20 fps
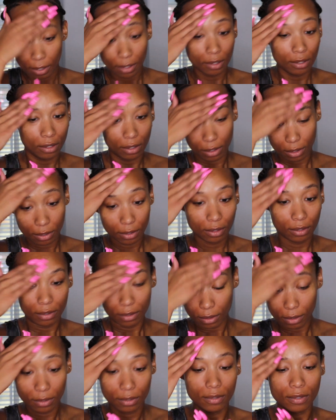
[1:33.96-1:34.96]

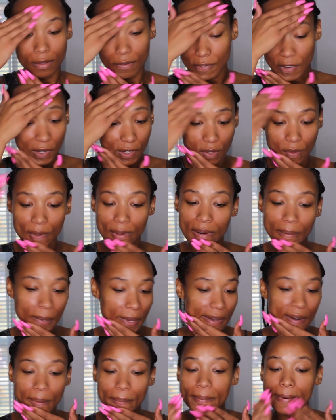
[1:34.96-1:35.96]
The first one I'm
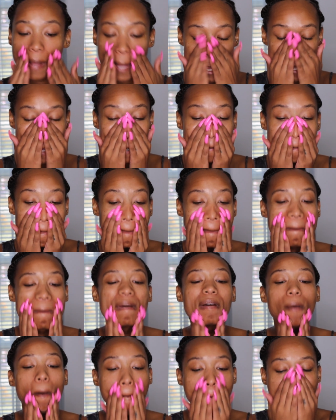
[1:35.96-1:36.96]
going to put
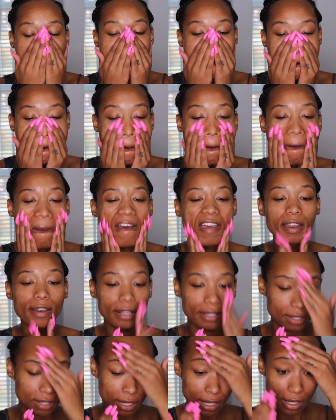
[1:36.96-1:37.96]
in
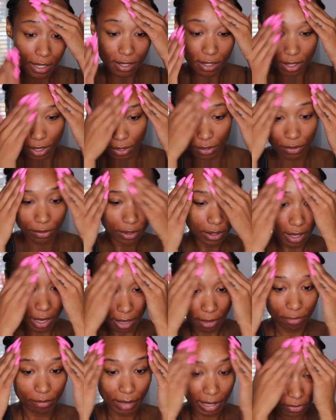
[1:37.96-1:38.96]
the T-zone
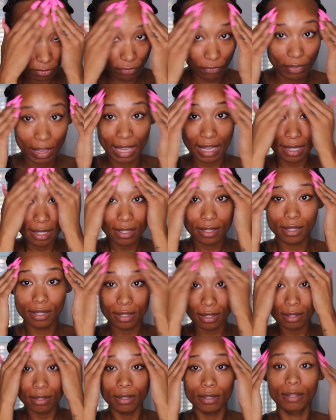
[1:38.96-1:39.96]
of my
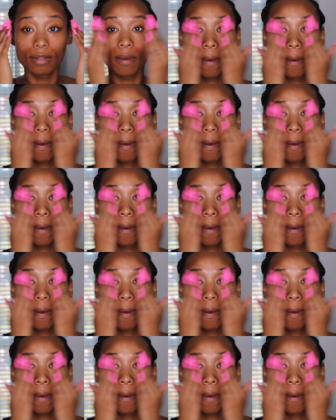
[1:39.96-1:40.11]
face,